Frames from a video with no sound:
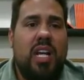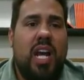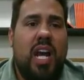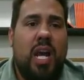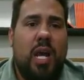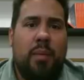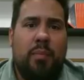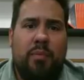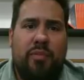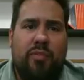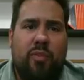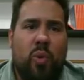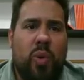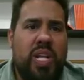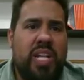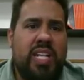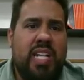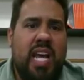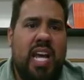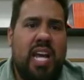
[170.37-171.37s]

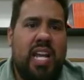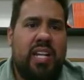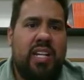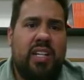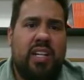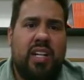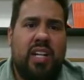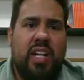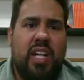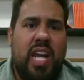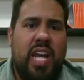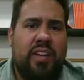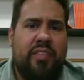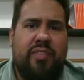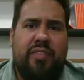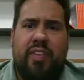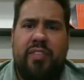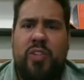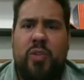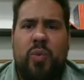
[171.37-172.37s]
49 out
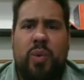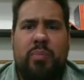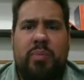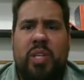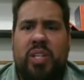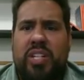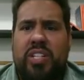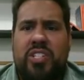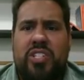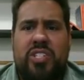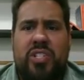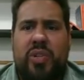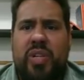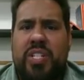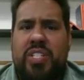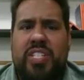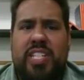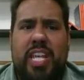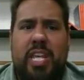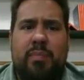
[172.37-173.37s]
of 51 million
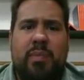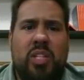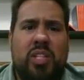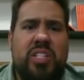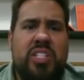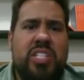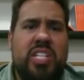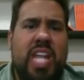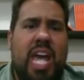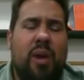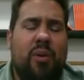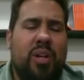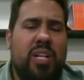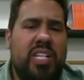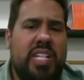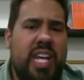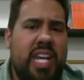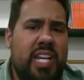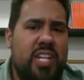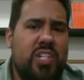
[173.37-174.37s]
students game at least an hour a
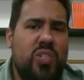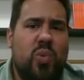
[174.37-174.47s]
day.